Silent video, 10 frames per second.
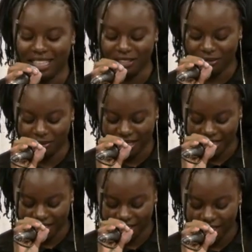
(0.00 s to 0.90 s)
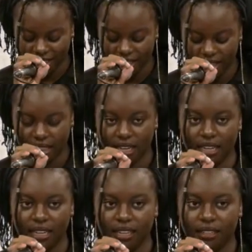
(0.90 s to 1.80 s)
Give me
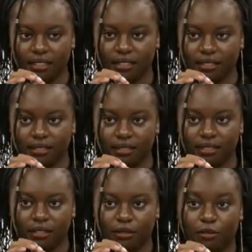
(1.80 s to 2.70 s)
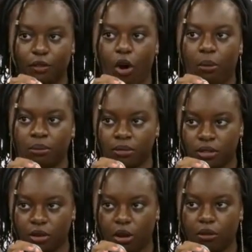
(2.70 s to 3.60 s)
three
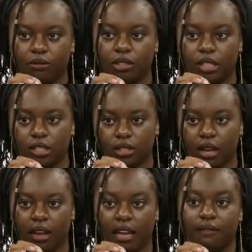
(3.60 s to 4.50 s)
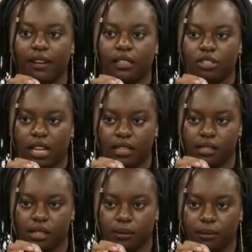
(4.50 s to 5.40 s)
forms of digital
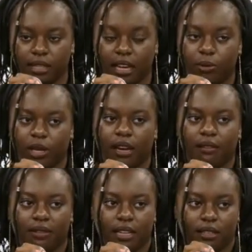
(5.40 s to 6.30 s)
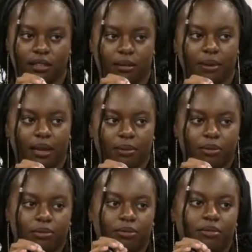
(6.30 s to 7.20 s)
evangelism that we can find in the Bible.